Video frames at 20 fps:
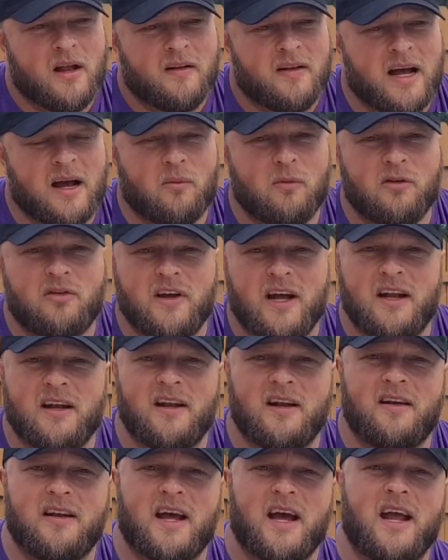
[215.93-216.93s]
That was the
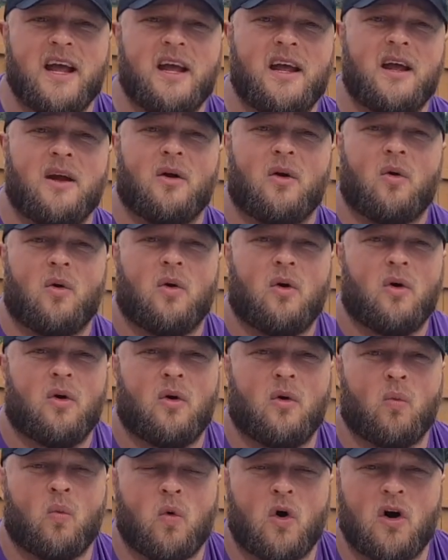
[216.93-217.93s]
end of day
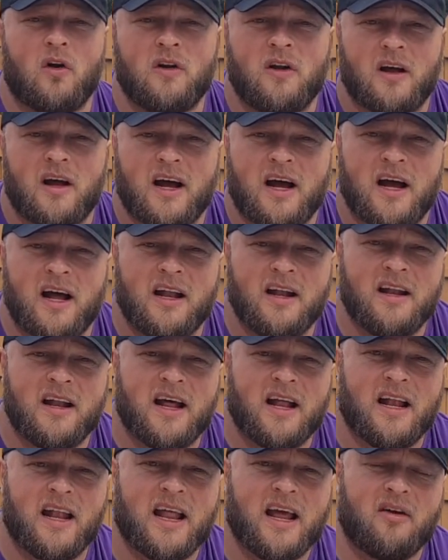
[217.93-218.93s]
one, and
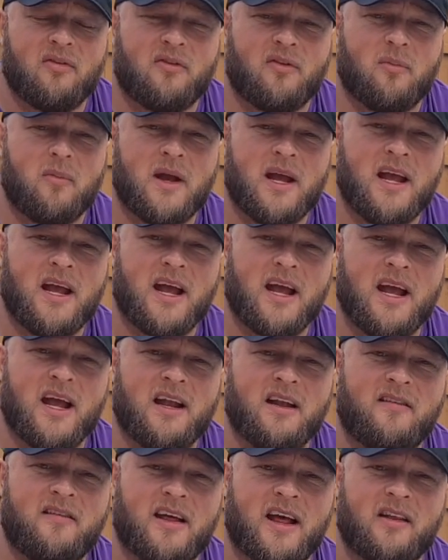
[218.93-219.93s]
that left me
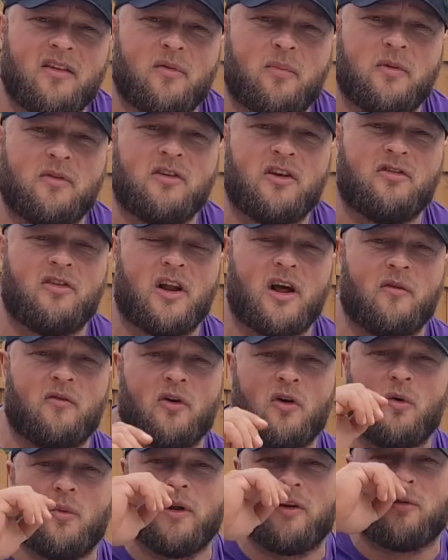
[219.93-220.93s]
in 10th position
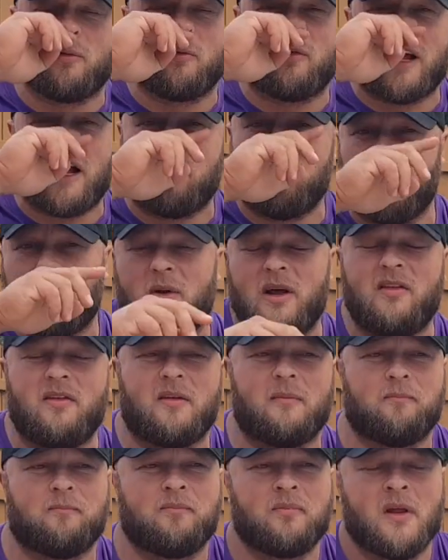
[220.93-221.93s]
overall, which I was happy
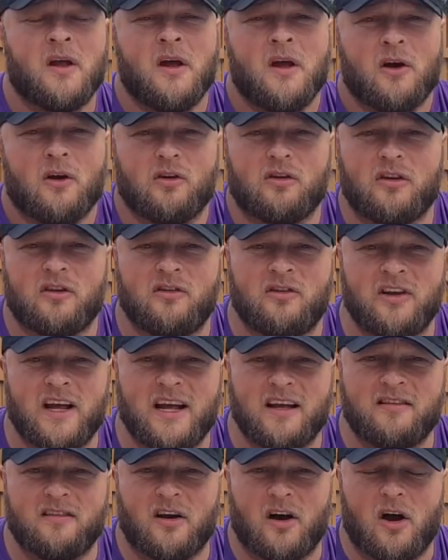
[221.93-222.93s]
with, because I'd
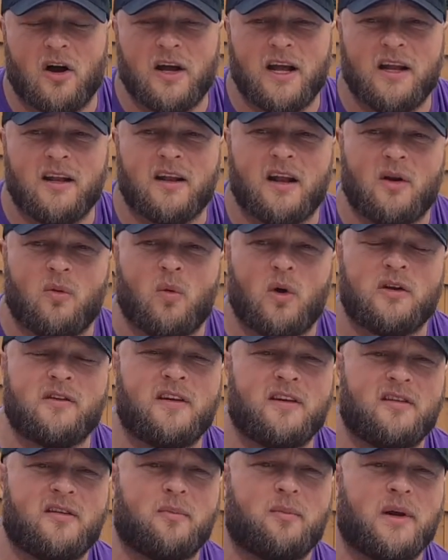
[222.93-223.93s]
set a target that I
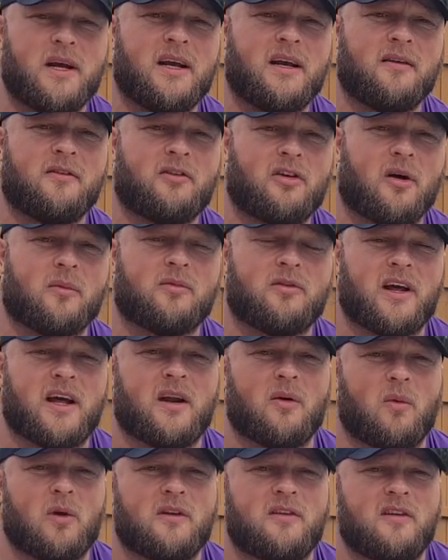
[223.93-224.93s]
wanted to be top
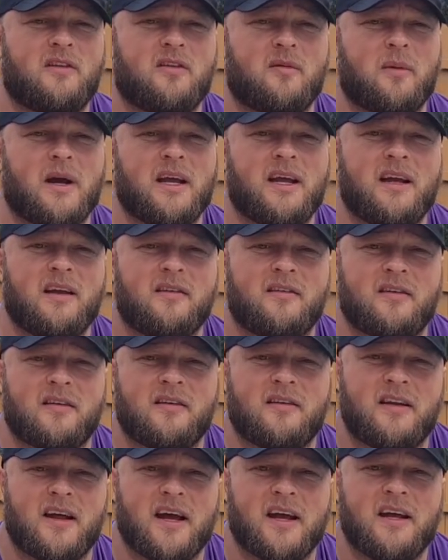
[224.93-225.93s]
10. I wanted to make it
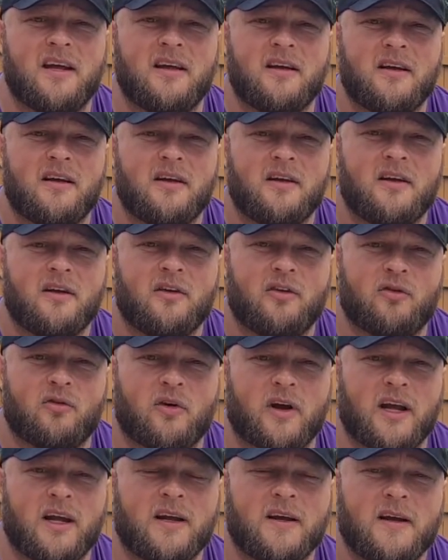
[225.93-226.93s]
to day
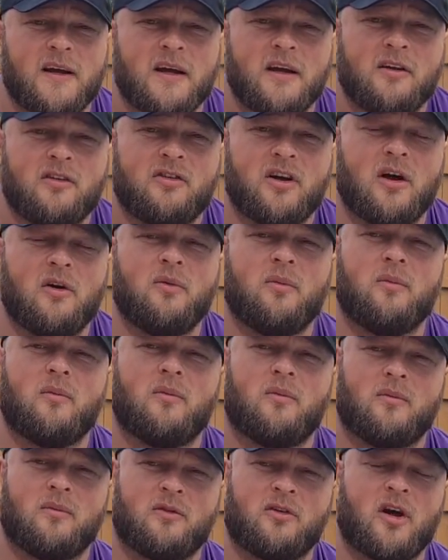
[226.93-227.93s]
3. So
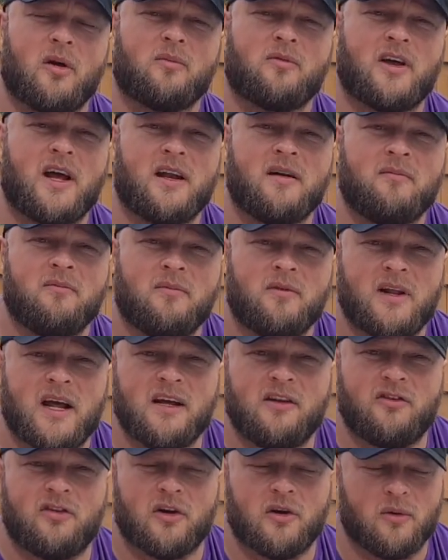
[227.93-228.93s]
top 10,
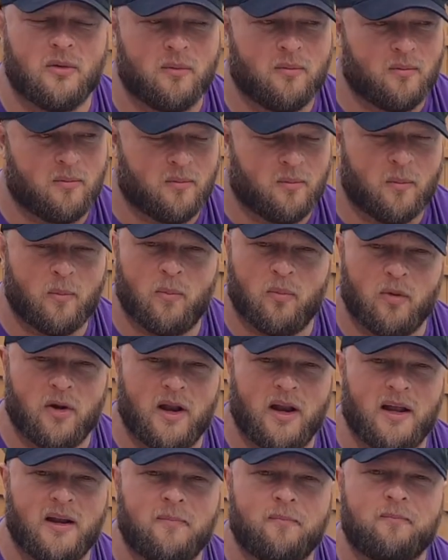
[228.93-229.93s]
day 2.
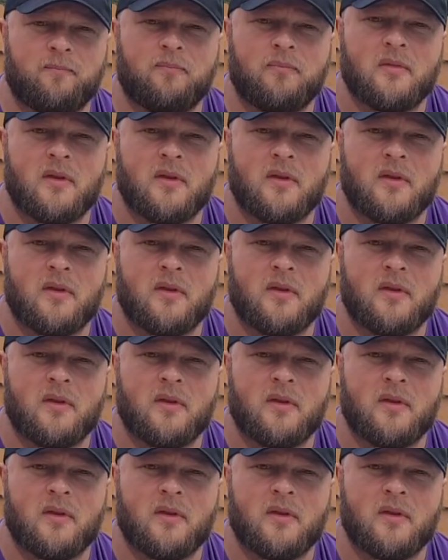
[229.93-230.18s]
Brilliant.